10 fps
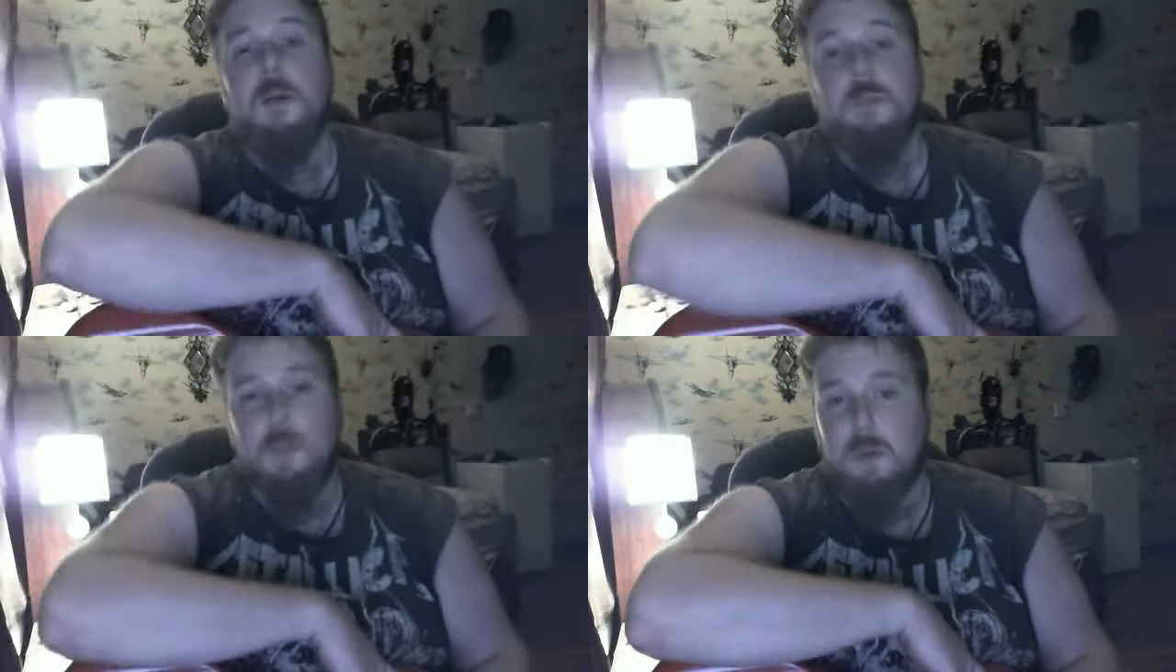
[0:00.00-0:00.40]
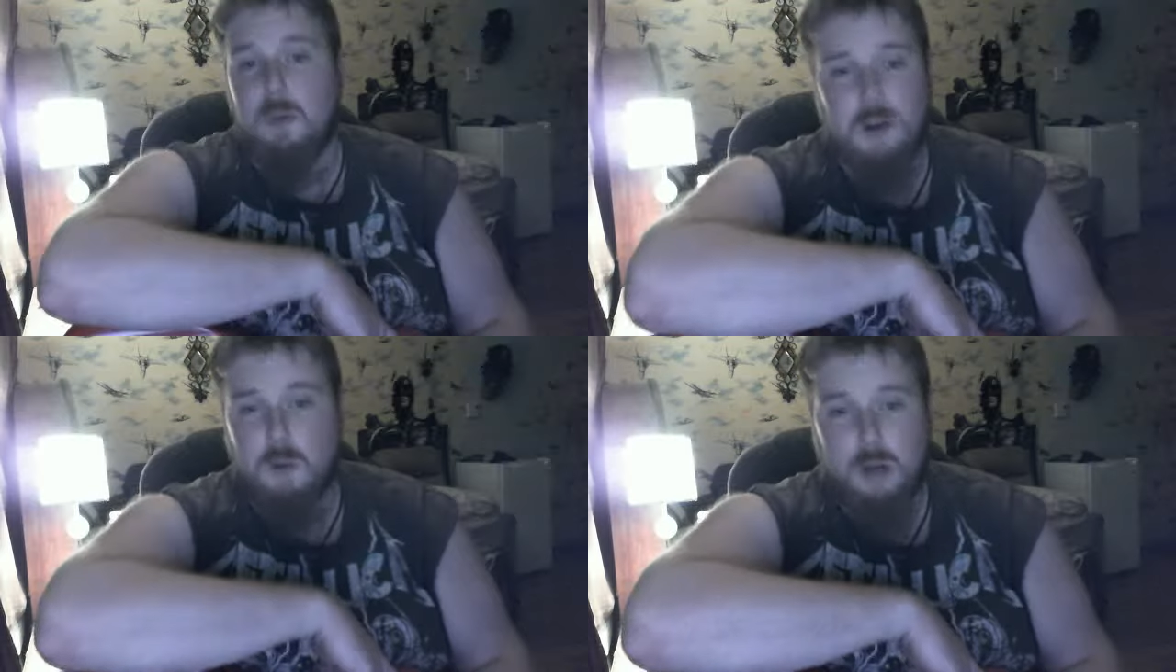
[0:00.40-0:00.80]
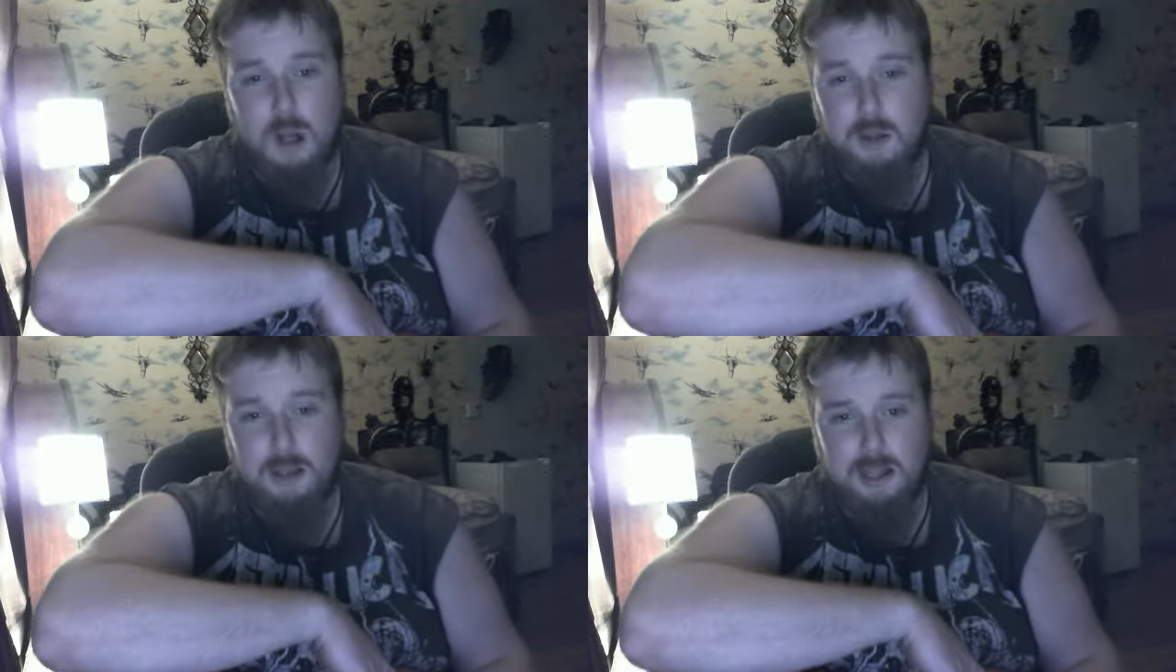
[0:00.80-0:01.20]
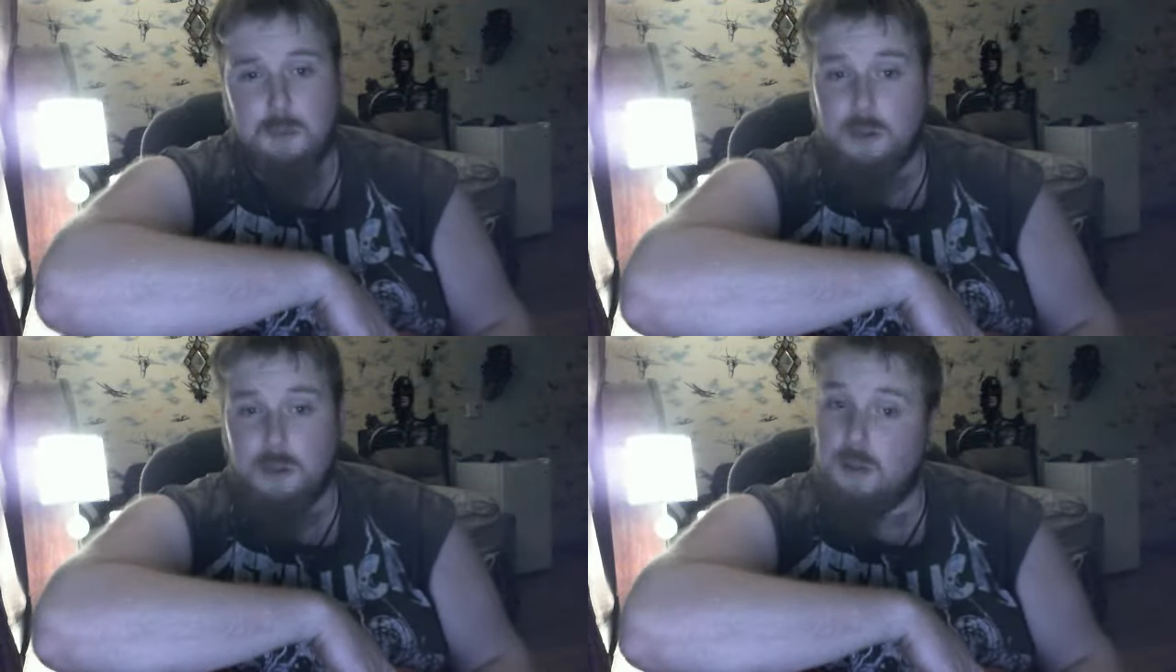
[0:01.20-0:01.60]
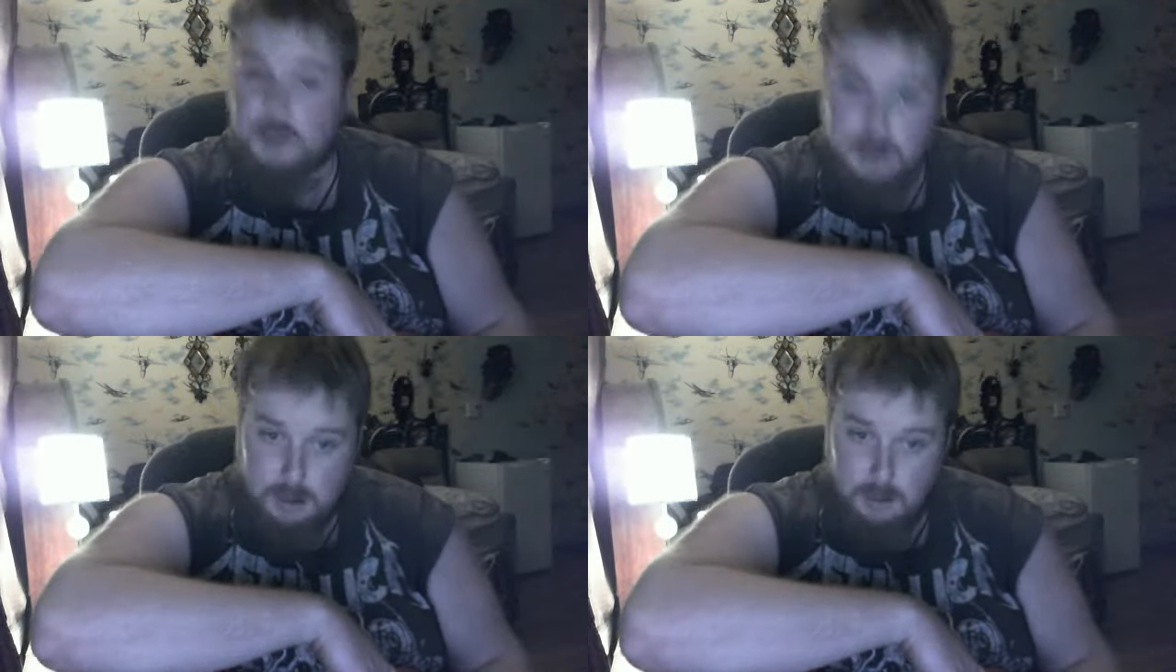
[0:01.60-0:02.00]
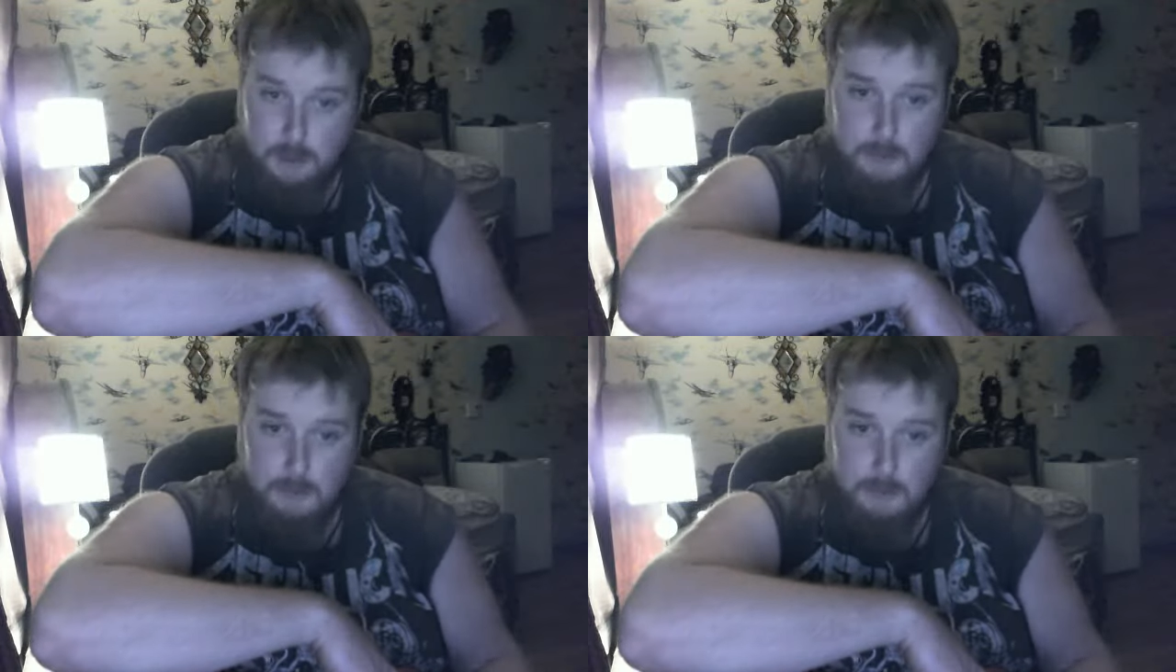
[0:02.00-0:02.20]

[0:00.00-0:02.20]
But we don't call it that. We call it a slur.